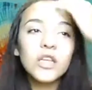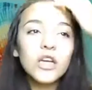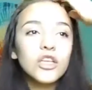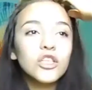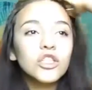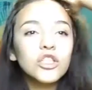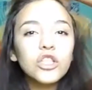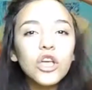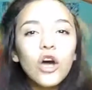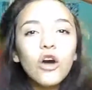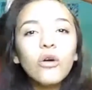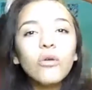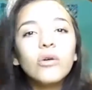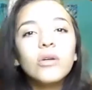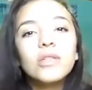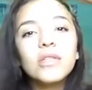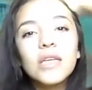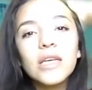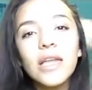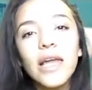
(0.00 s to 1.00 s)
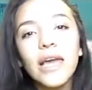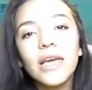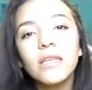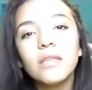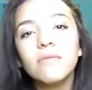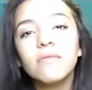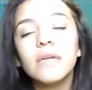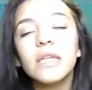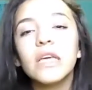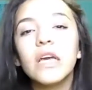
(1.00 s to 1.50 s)
So
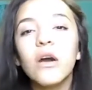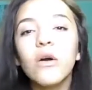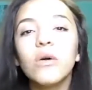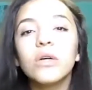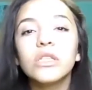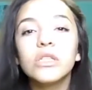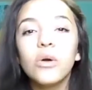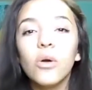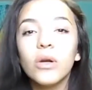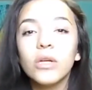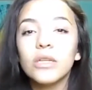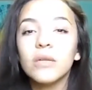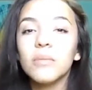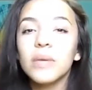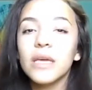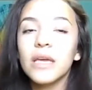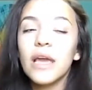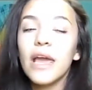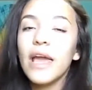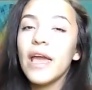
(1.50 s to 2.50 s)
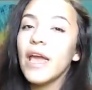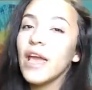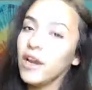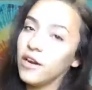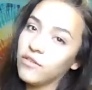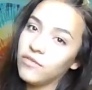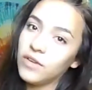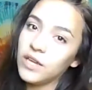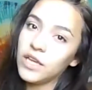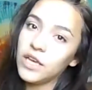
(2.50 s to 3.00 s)
today's video is going to be a
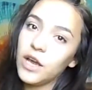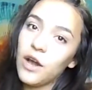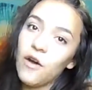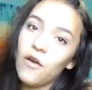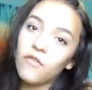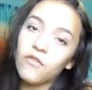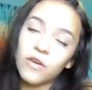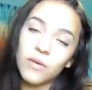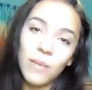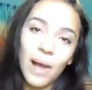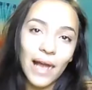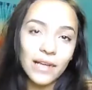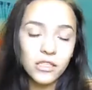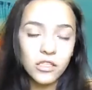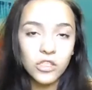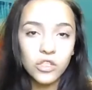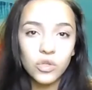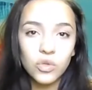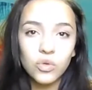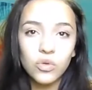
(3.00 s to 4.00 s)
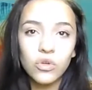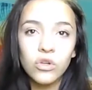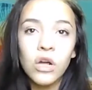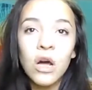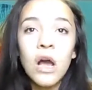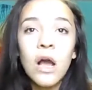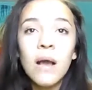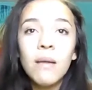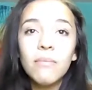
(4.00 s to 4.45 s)
hair video for back to school